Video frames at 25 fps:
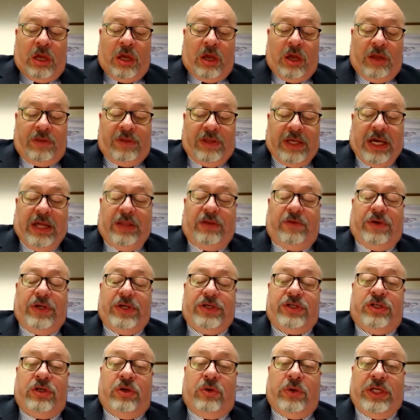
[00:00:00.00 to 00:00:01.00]
the other
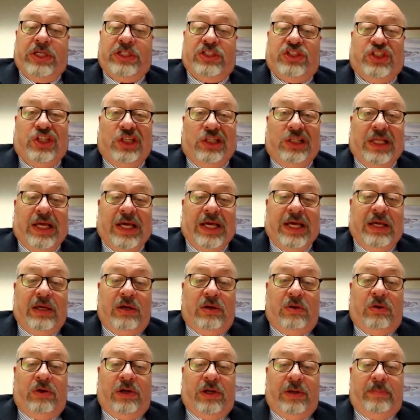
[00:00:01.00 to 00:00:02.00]
issue is delay
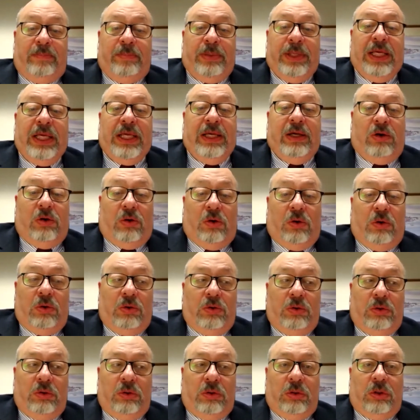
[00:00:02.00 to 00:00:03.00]
on appeal.
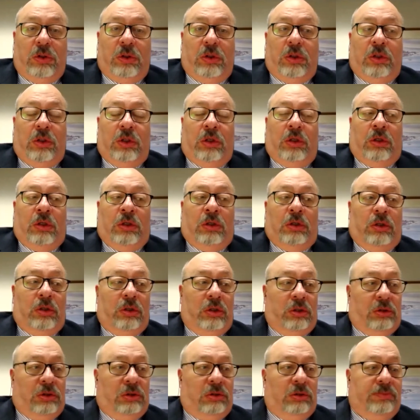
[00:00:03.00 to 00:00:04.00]

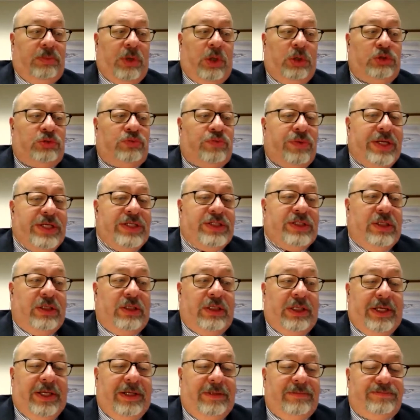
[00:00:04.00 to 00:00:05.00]
Most
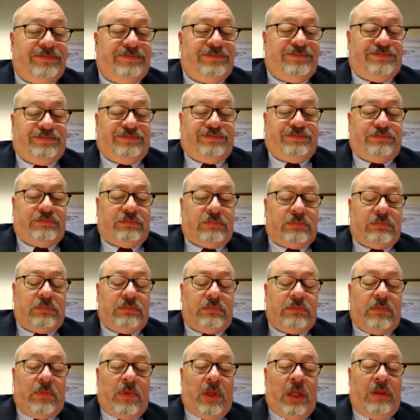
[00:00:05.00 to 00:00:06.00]
recently,
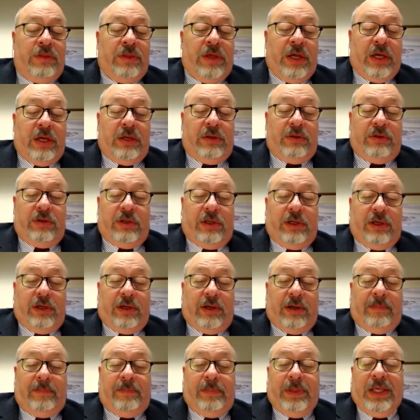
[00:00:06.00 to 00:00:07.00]
the
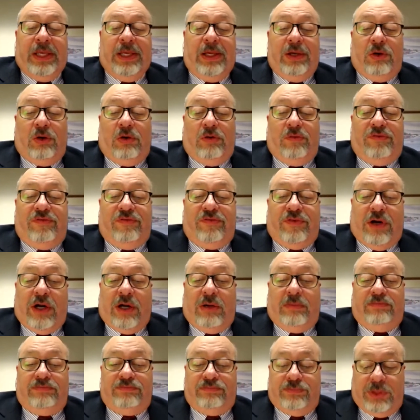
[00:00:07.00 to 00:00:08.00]
appeal
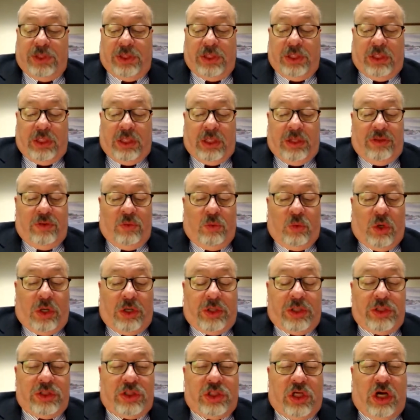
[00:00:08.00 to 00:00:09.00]
from the
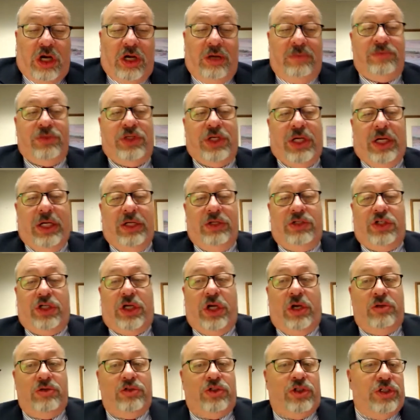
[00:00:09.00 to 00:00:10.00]
workers' comp judge
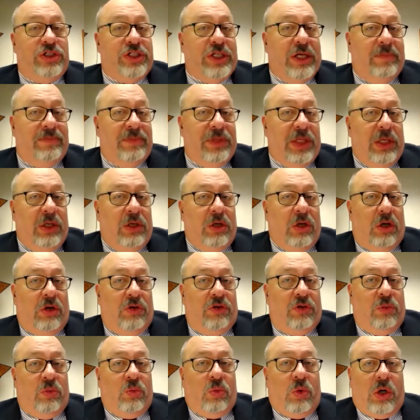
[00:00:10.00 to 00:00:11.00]
goes to something called
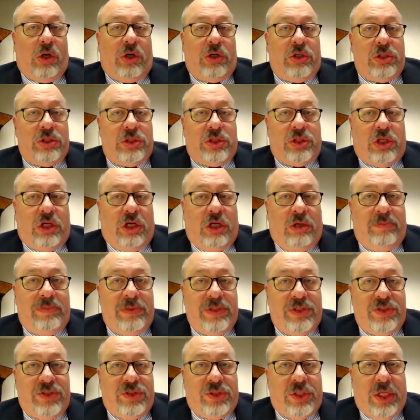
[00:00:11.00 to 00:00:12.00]
the Workers'
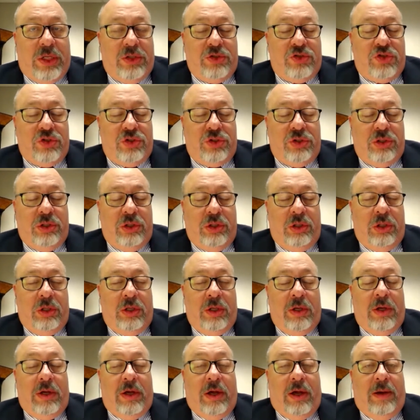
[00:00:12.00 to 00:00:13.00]
Compensation
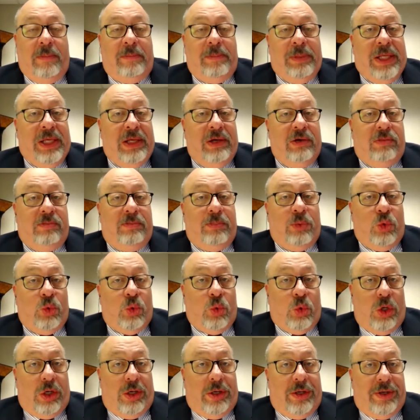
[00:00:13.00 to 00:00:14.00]
Appeal
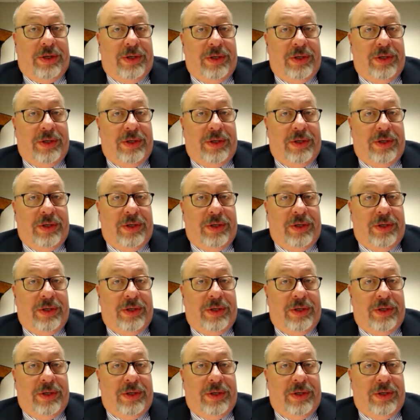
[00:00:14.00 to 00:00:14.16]
Board.